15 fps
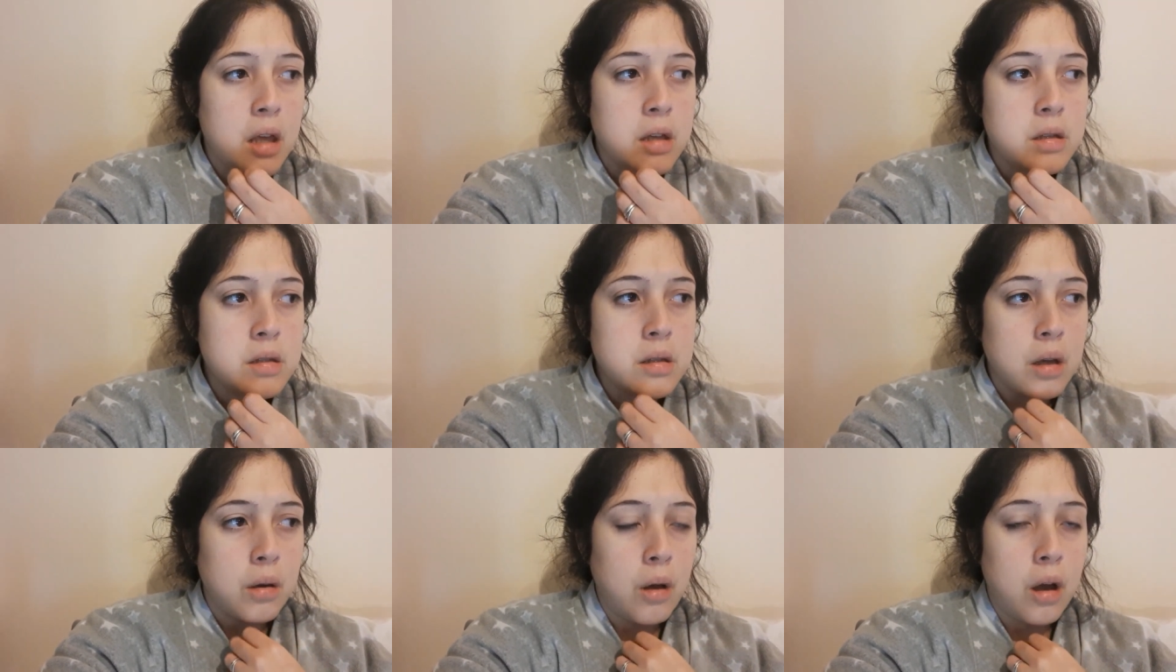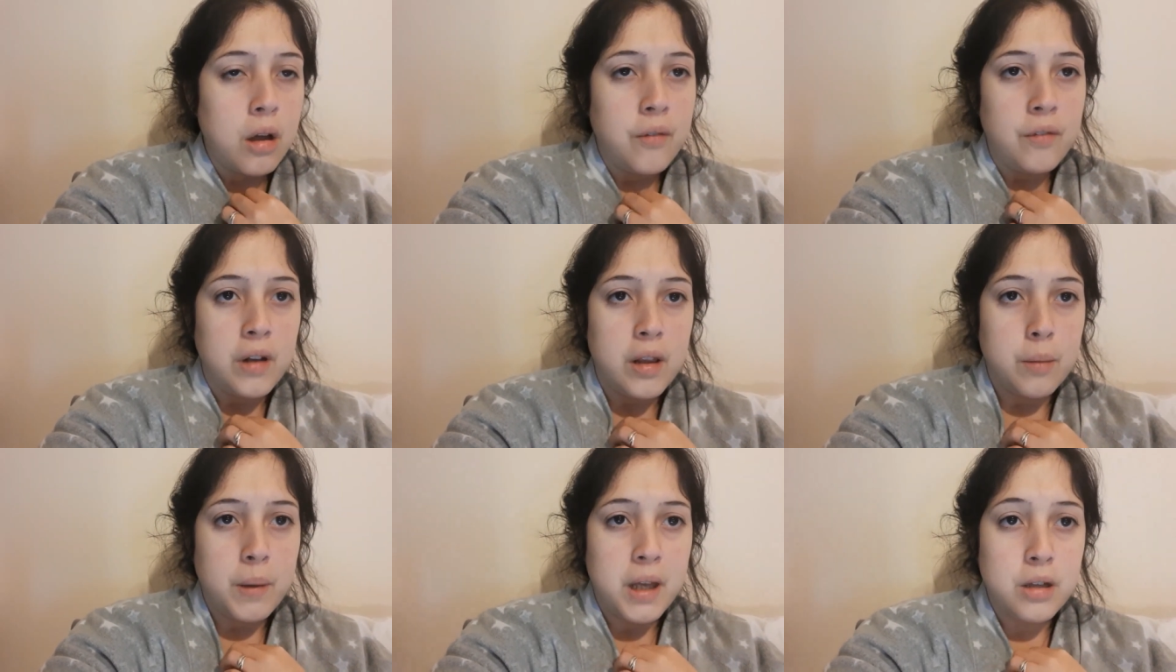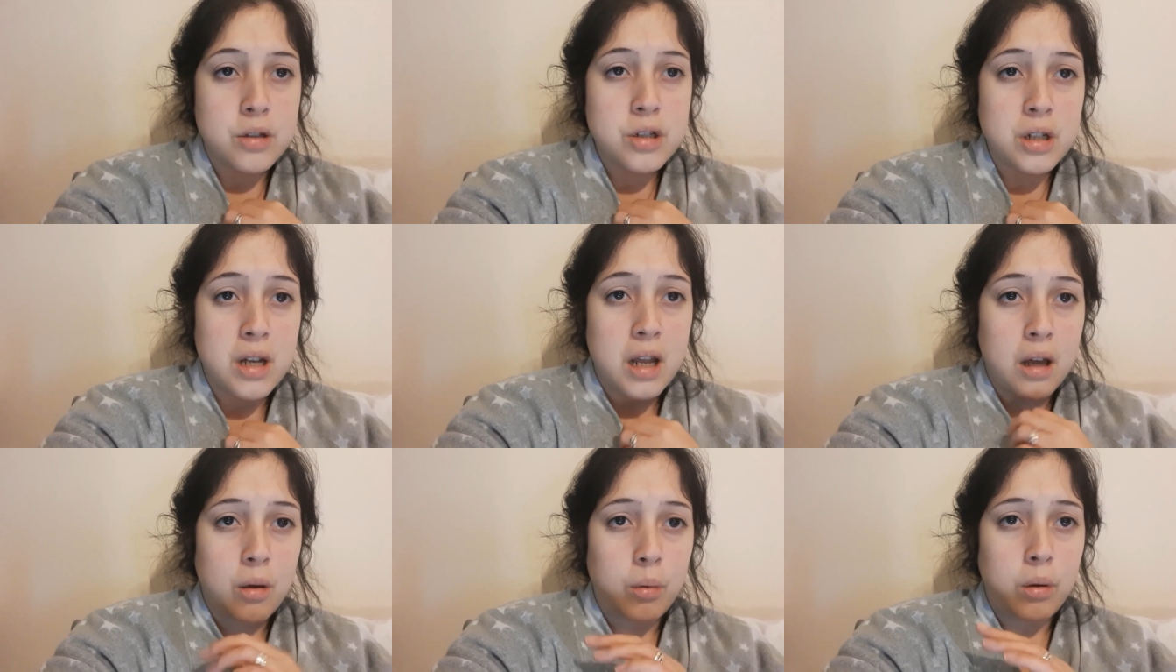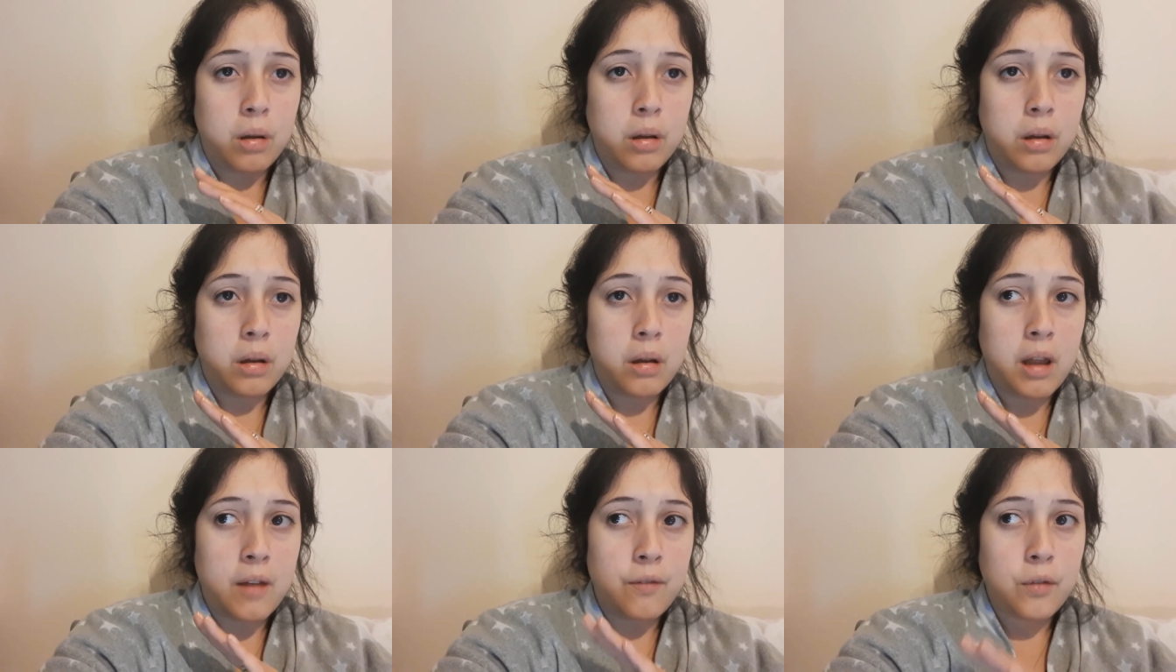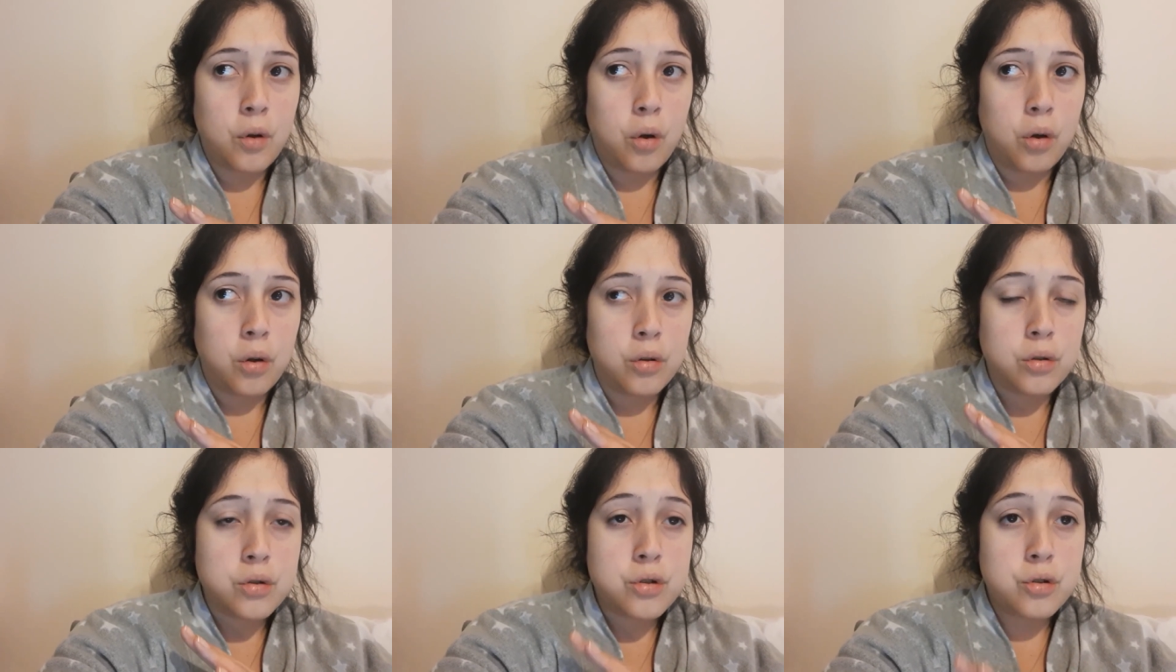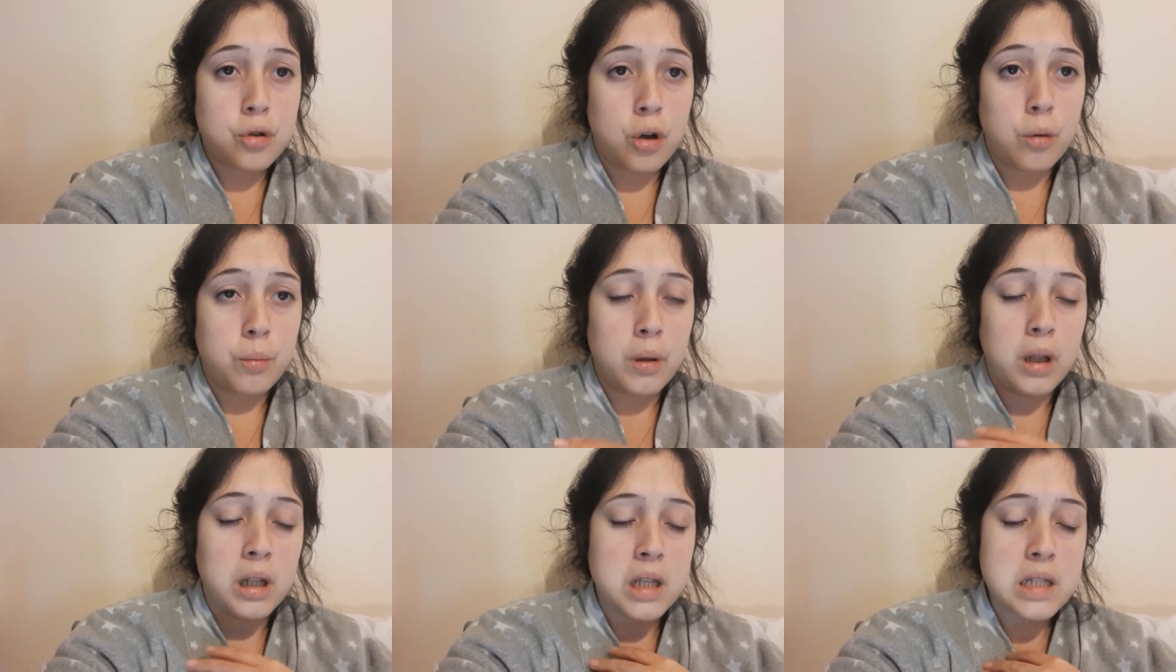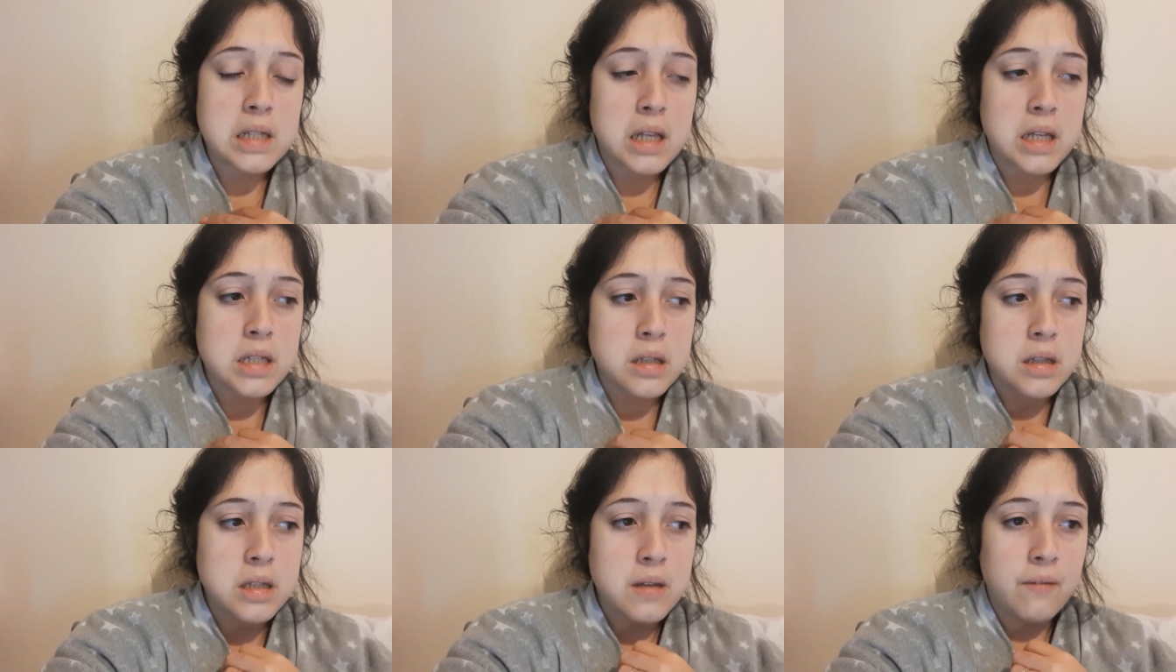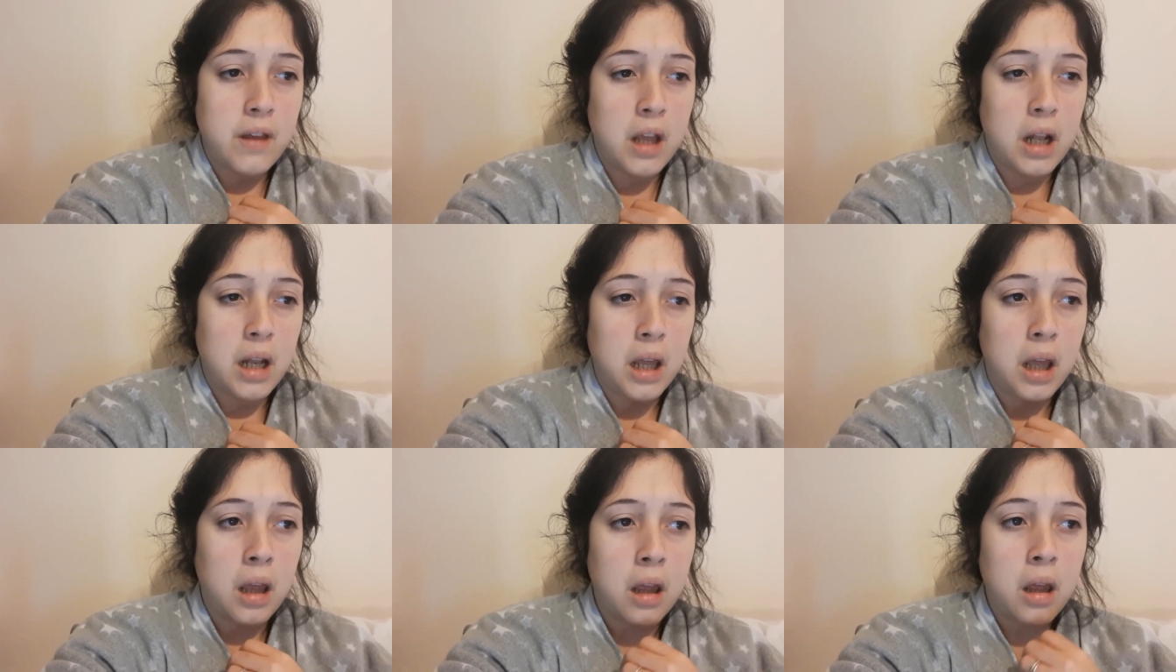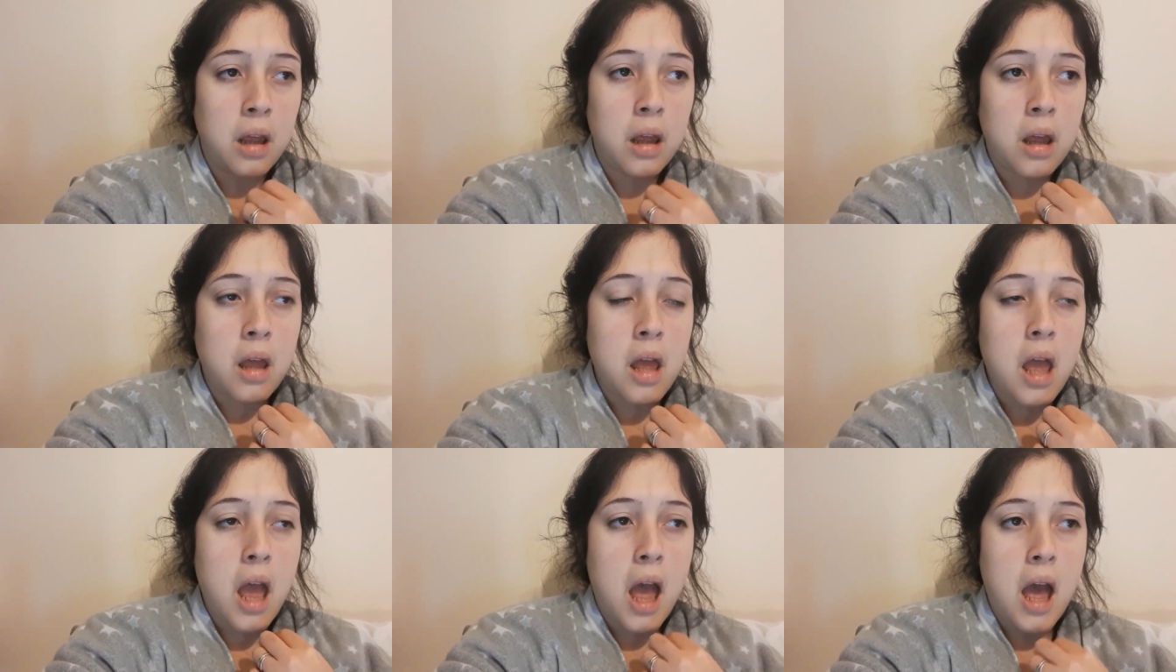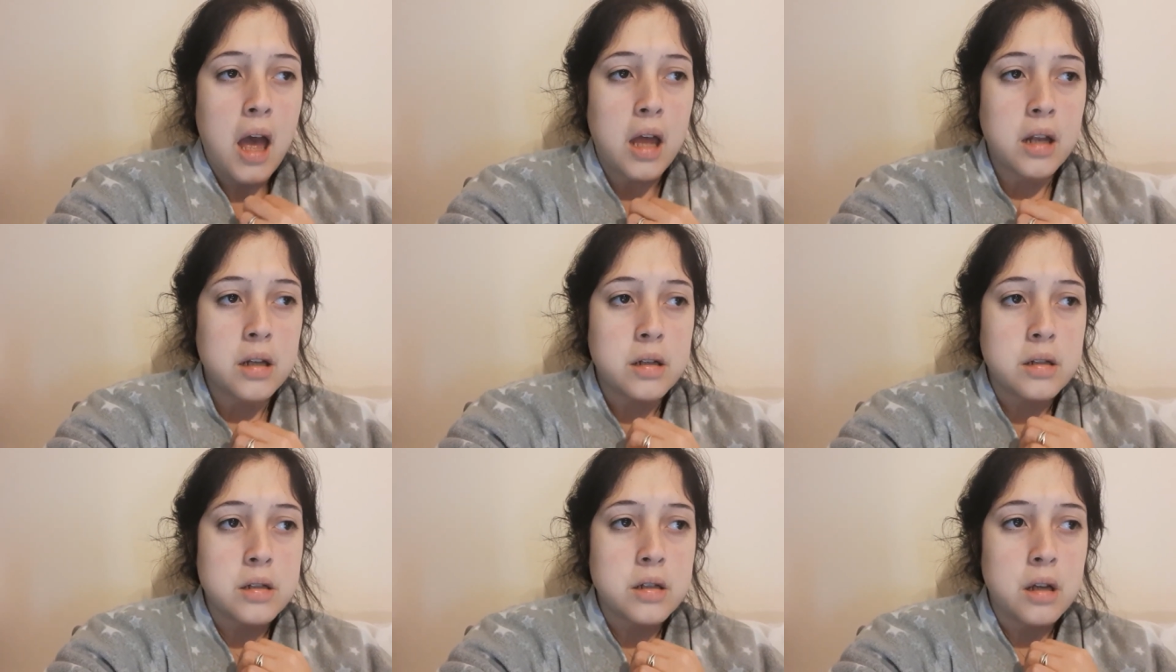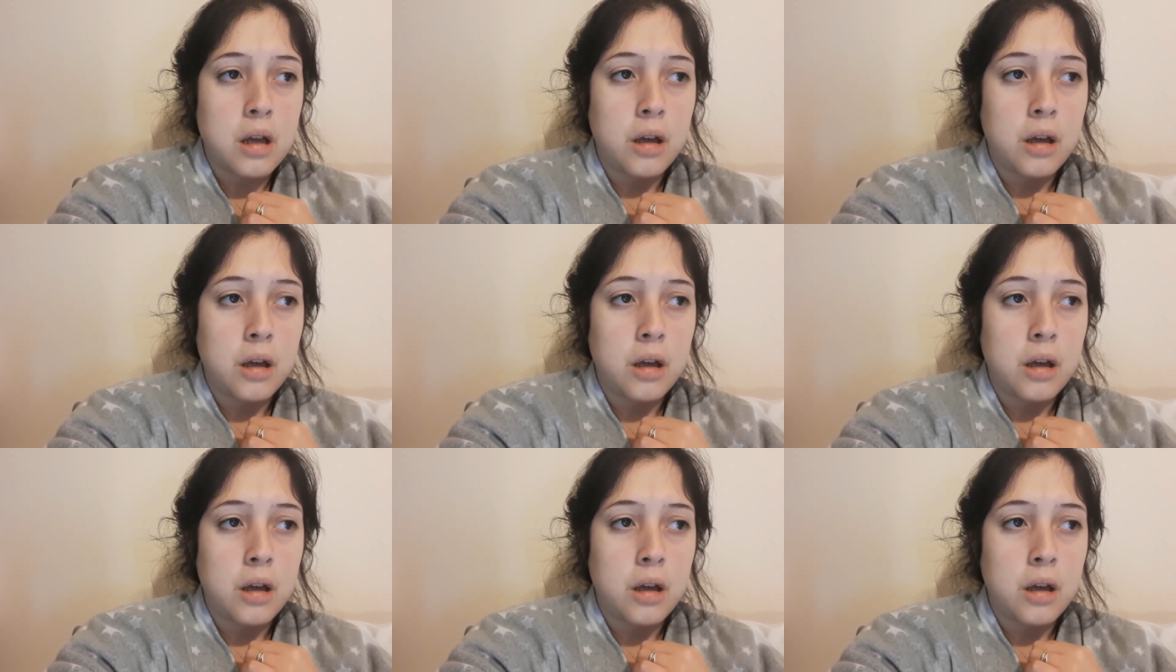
So hopefully the pain should now, if not stop, at least lessen severely. And